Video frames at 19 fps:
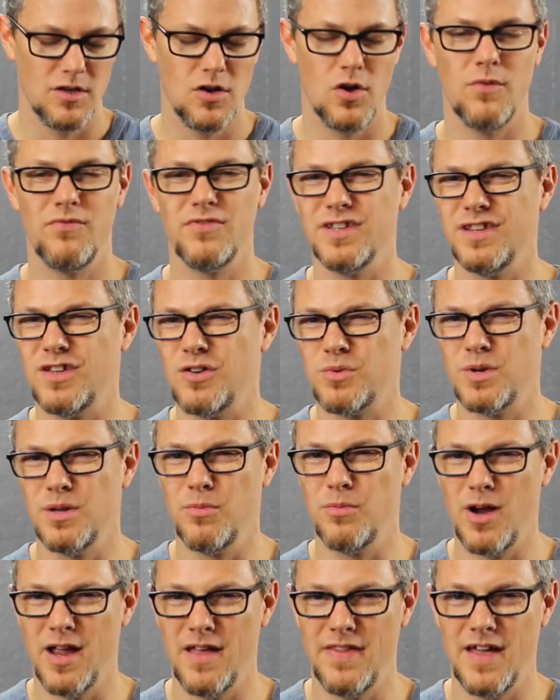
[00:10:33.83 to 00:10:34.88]
Hopefully they'll
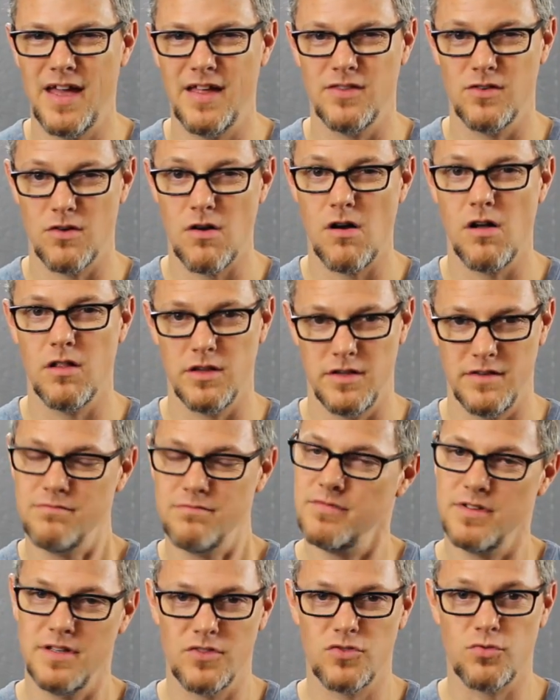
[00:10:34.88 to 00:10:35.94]
rebrand that and they'll call
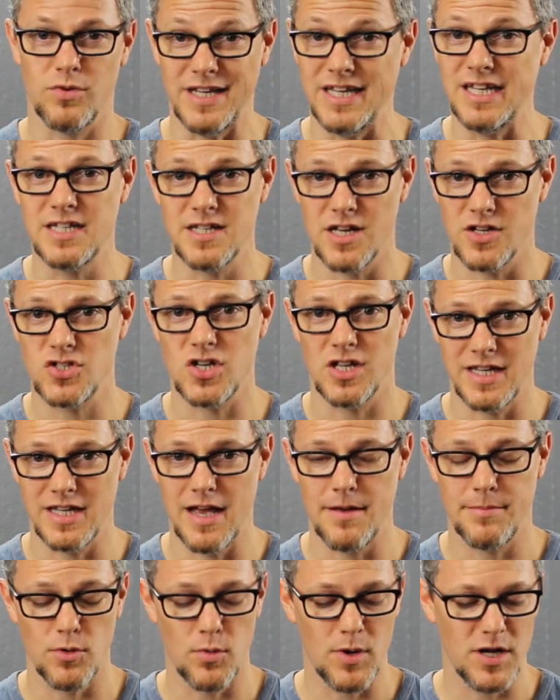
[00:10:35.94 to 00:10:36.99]
it 3D Touch on the
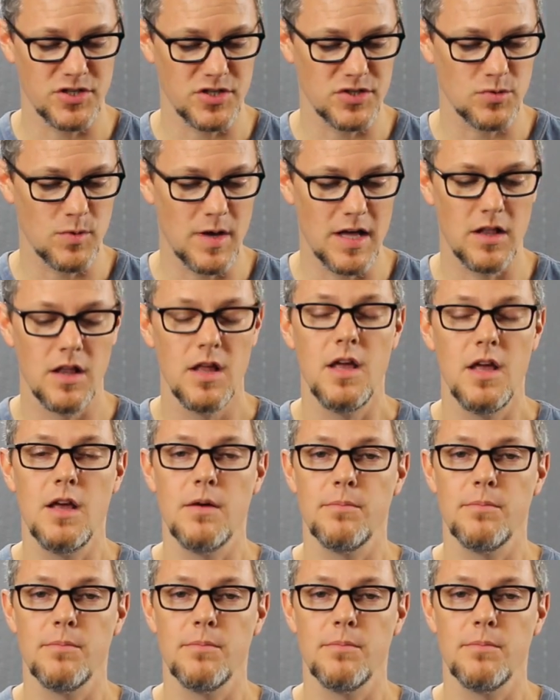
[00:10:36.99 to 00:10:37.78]
Apple Watch as well.